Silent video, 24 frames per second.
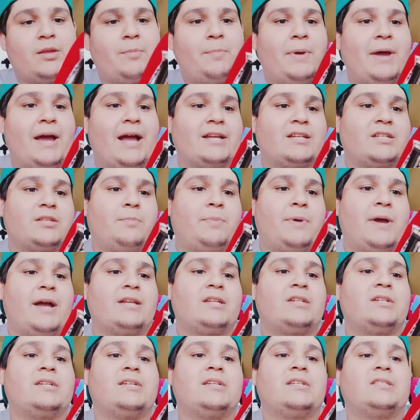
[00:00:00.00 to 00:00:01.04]
at the patch. The
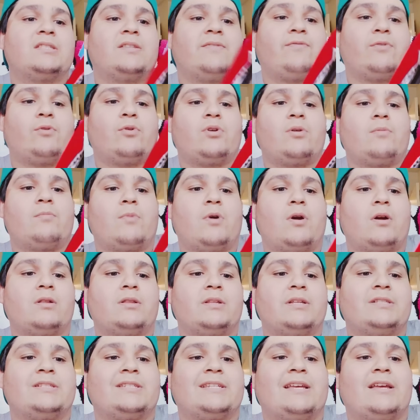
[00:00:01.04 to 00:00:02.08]
patch is the Florida
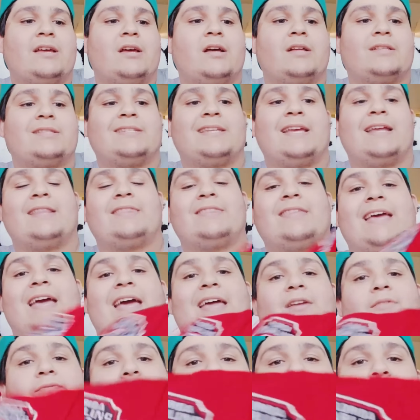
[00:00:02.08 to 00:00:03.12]
Marlins 10th
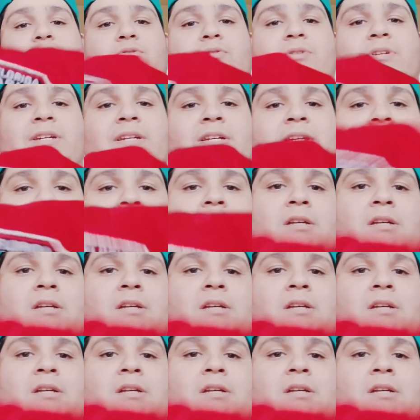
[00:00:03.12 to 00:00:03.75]
anniversary.